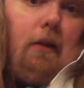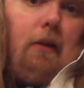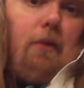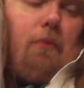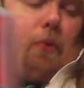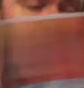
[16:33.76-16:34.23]

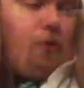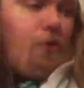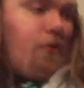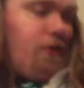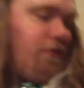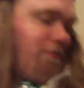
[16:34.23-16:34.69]
more
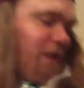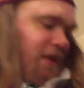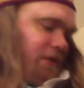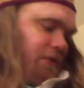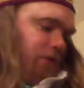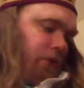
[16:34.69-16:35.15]
sort of
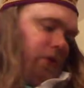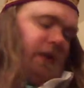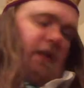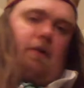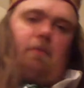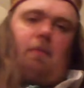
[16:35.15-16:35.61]
metaphor
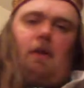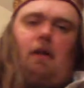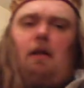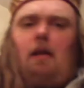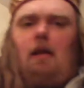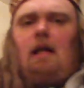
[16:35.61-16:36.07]
in them.
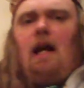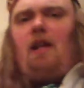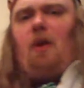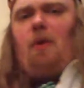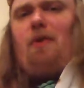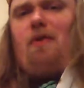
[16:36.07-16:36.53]
I
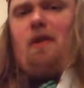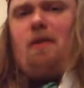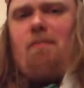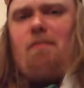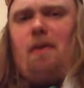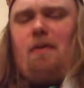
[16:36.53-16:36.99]
don't know
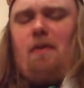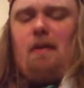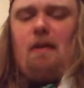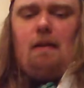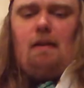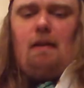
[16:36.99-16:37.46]

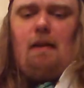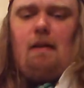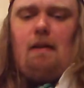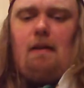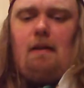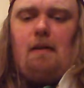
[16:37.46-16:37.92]
if
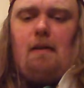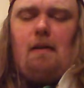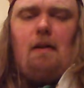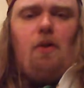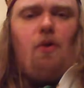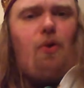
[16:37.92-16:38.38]
yeah,
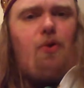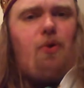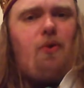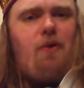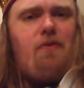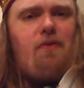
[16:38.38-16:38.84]
not
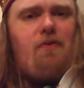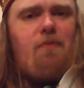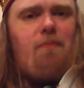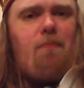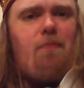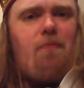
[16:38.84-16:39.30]
sure if I've
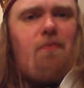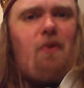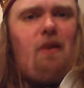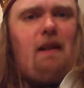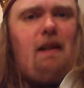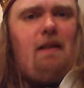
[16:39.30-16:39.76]

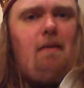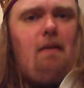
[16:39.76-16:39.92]
fully